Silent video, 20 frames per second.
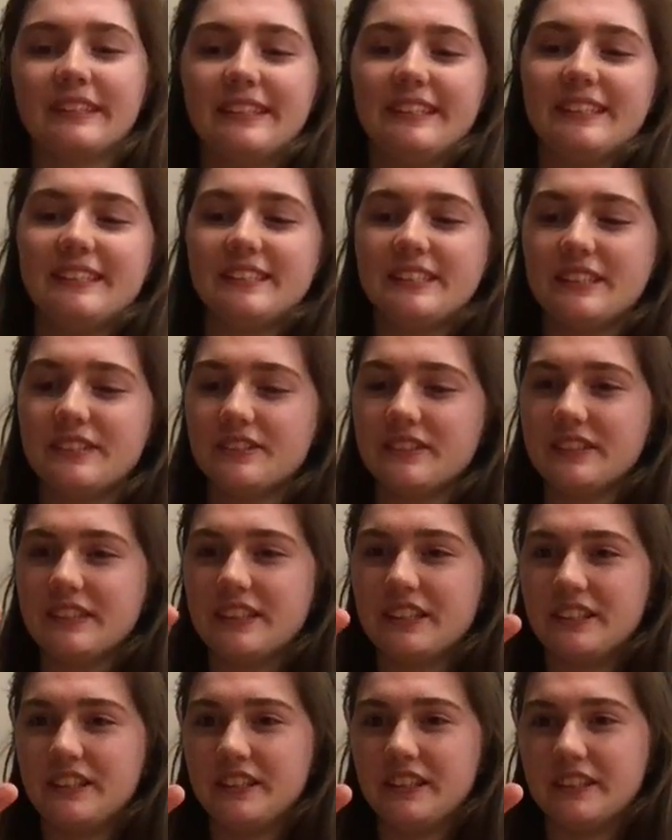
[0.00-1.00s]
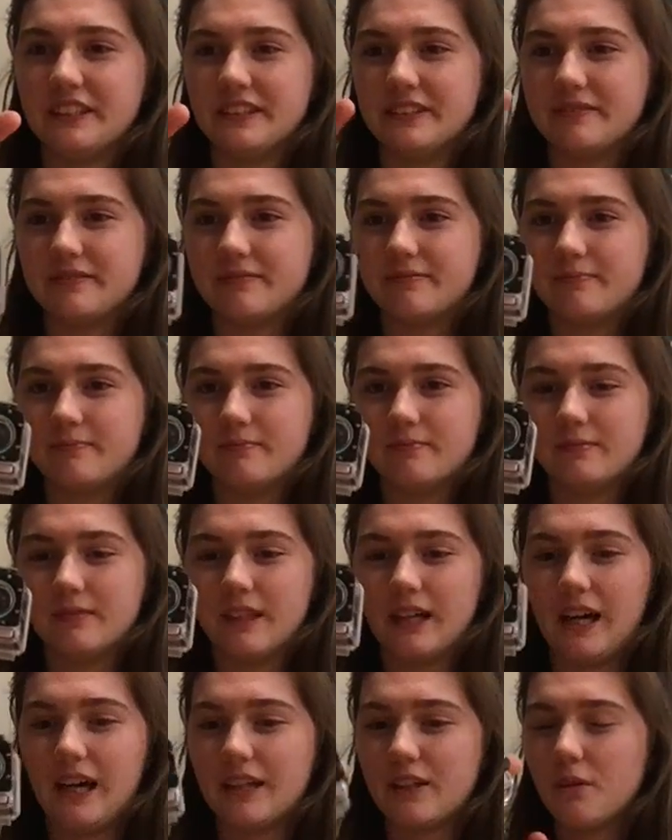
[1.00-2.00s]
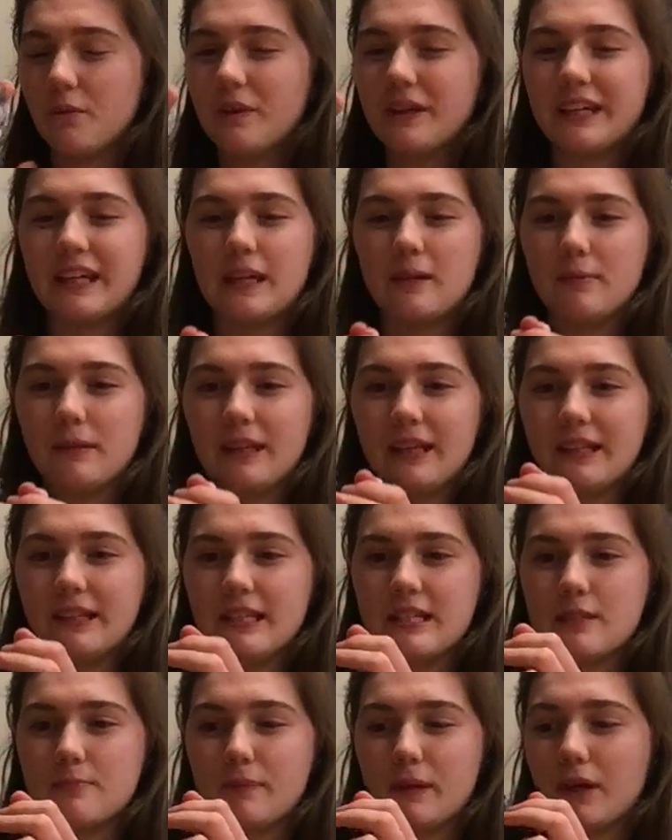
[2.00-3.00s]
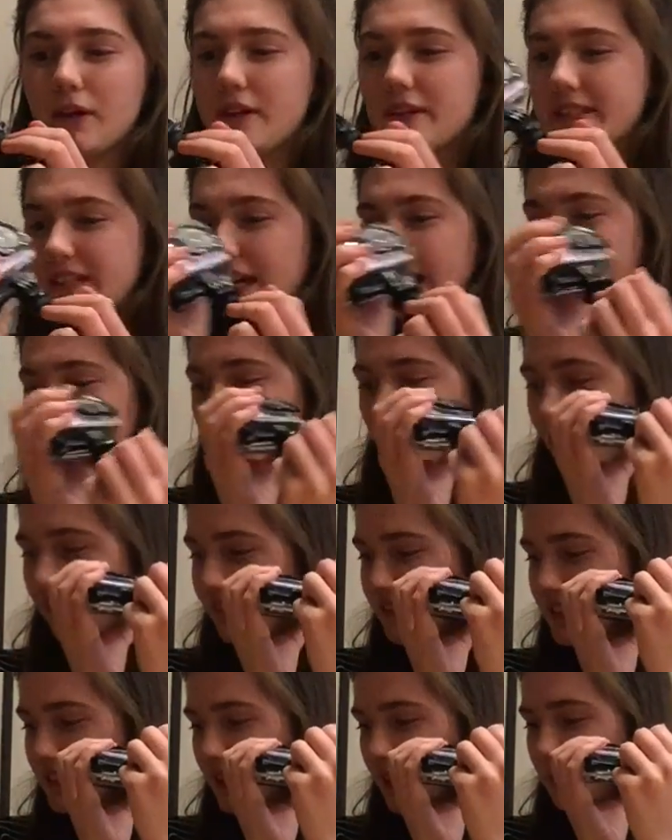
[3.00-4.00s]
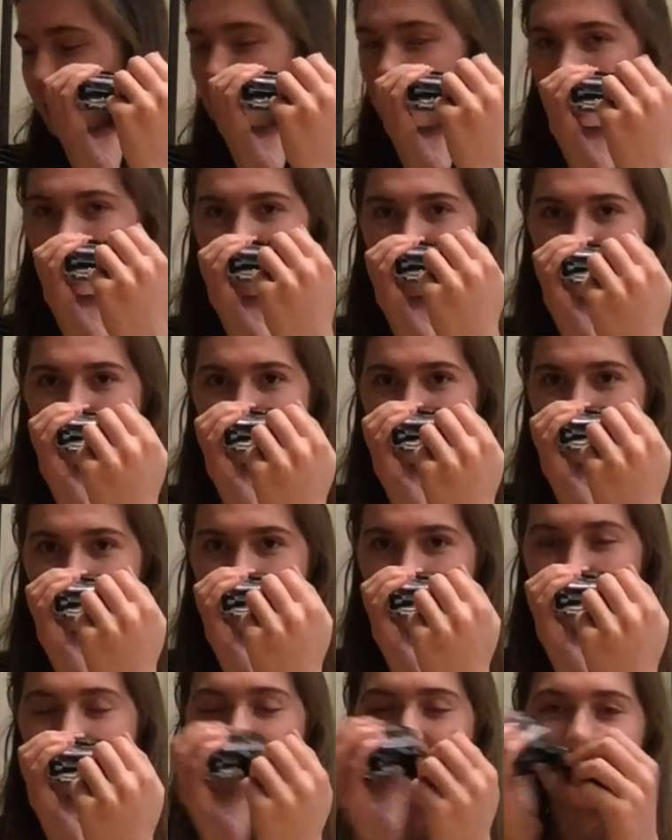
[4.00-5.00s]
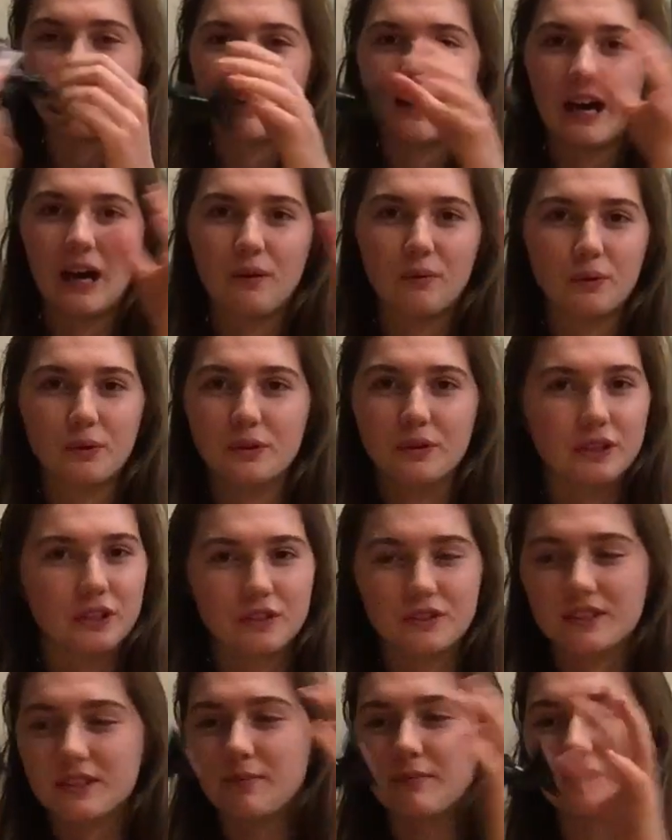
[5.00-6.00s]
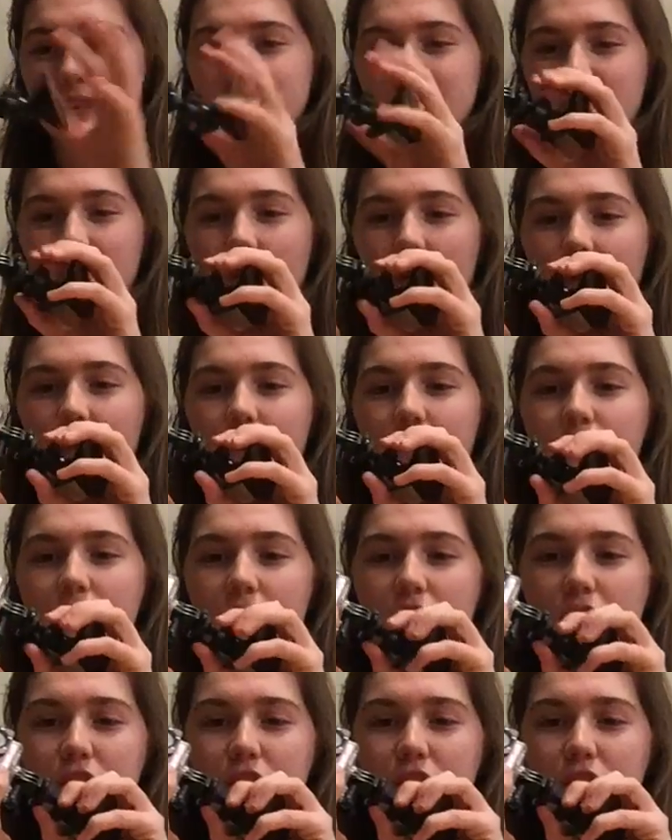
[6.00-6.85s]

This is really cute. I don't want to keep it like this because I have some paranoia that I will do something wrong.